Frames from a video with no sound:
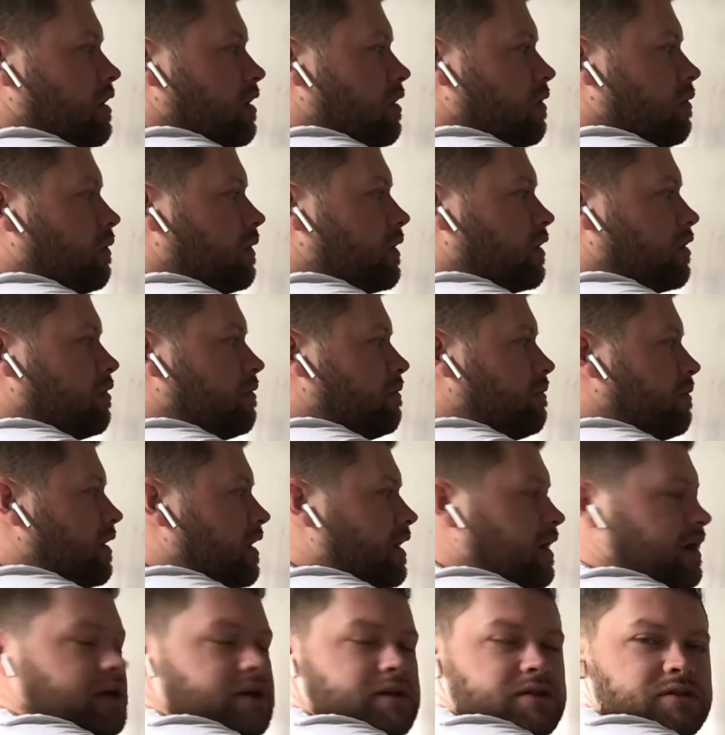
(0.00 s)
we come
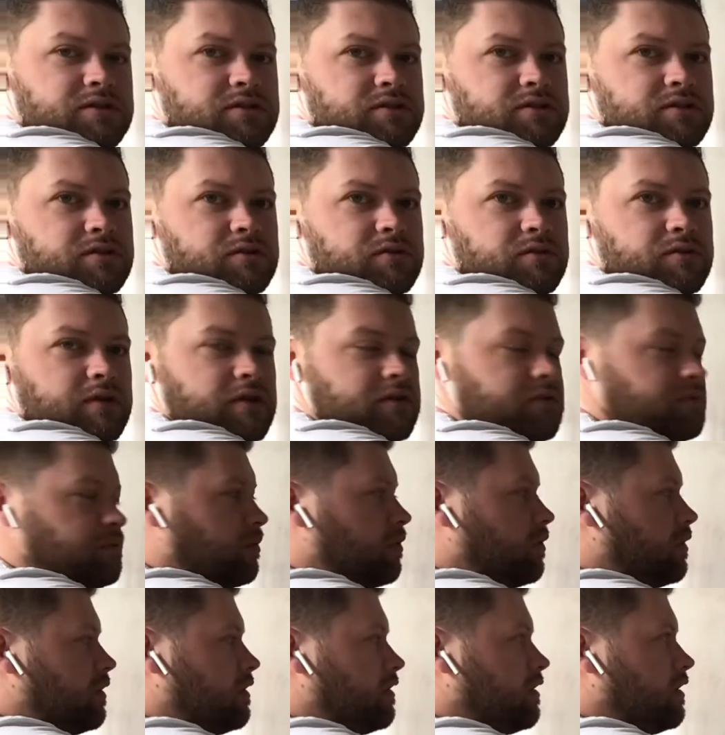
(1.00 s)
back to this
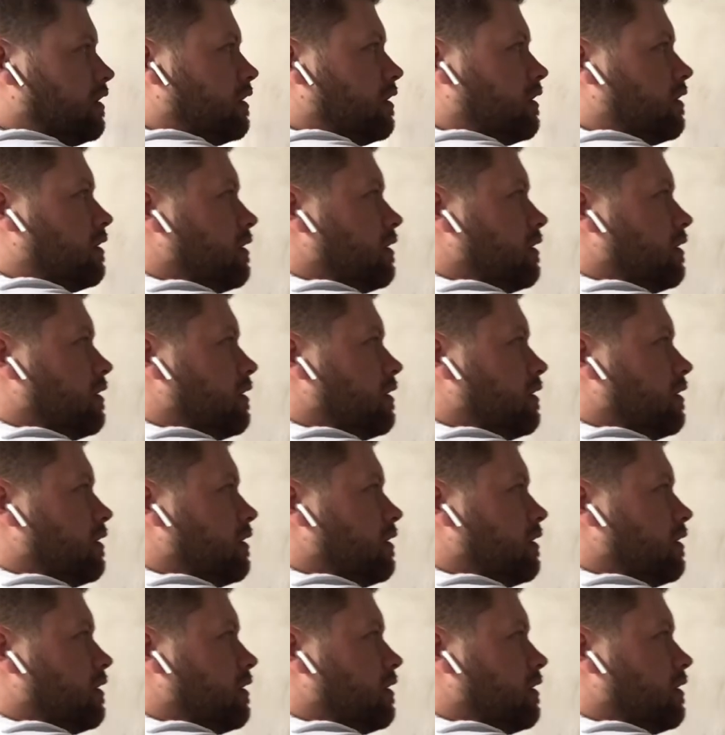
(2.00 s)
point here.